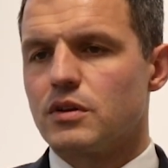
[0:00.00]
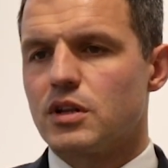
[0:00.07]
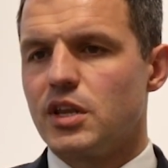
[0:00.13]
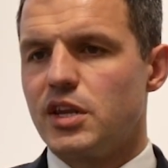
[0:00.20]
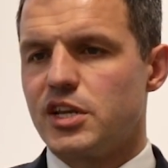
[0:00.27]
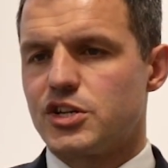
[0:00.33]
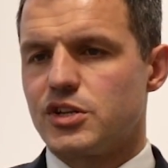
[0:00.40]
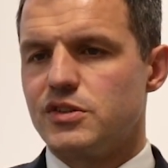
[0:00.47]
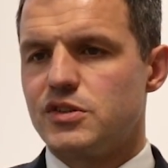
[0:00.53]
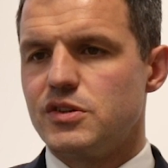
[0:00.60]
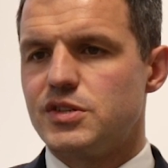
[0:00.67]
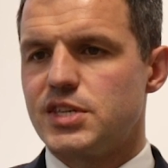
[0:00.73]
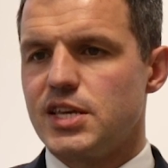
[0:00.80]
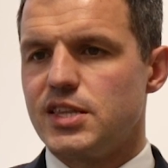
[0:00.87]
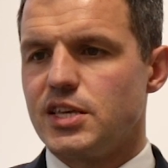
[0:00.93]
clinicians
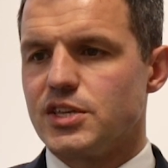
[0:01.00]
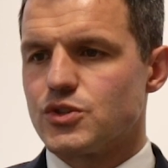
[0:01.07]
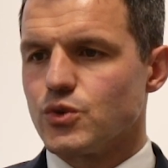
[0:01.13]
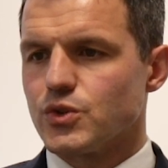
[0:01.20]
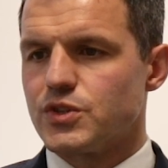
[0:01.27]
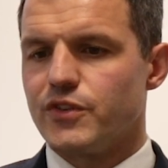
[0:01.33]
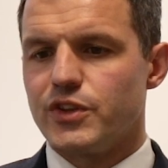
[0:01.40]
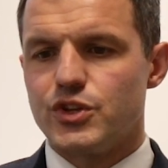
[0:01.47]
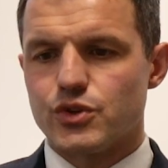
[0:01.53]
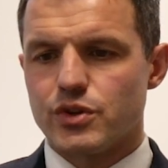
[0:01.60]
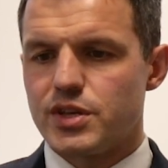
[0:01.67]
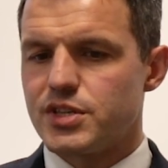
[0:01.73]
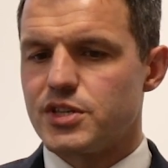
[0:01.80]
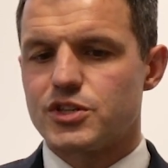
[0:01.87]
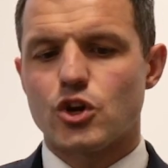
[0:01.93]
who see these sorts of
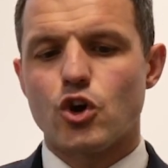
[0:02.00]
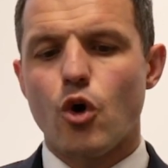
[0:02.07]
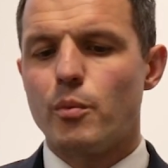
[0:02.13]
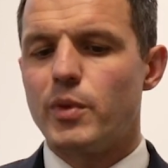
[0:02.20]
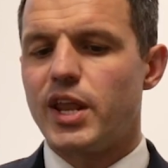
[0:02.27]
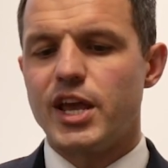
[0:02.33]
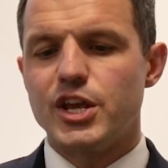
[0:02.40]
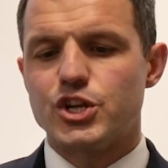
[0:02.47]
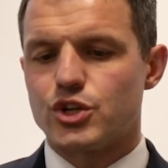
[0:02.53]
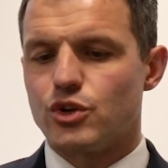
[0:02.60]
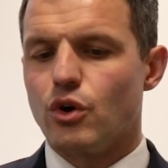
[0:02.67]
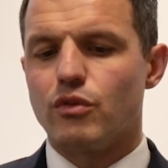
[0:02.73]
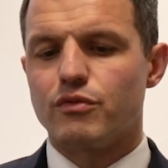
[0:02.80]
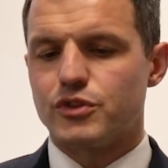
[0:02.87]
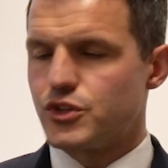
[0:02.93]
injuries, it's a combination
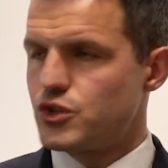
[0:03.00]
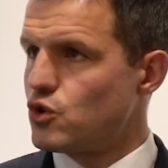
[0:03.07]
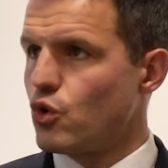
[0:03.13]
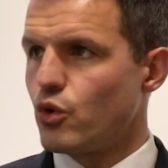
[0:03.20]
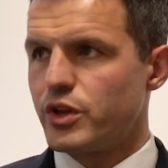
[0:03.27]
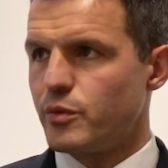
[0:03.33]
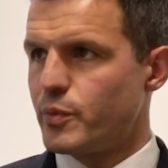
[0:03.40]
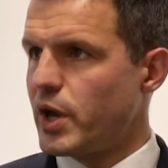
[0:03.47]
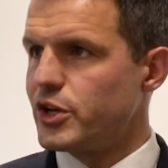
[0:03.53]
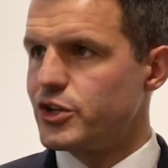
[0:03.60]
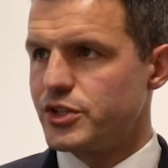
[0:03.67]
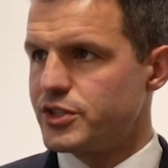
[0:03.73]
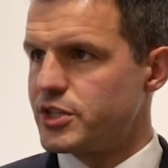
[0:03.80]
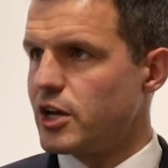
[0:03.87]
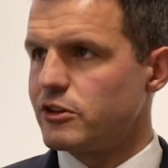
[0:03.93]
of the story the
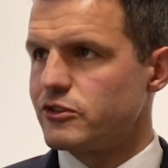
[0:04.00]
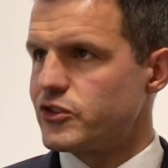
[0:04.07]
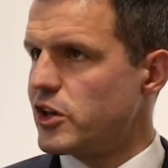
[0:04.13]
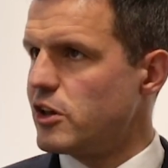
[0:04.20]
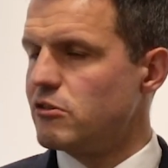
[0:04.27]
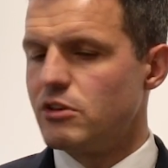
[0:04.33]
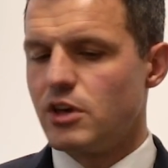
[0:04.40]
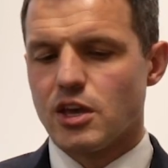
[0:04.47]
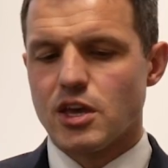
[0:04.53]
patient tells you,